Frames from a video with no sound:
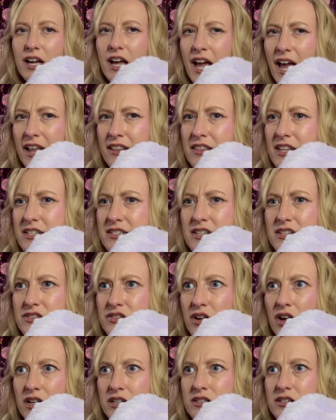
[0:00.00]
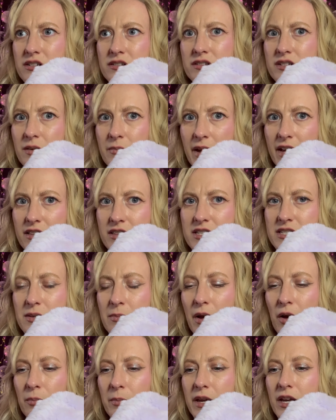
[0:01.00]
And this is not to make this
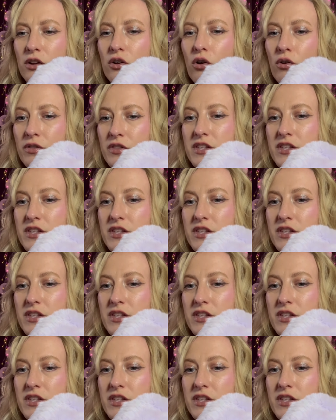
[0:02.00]
about me at all.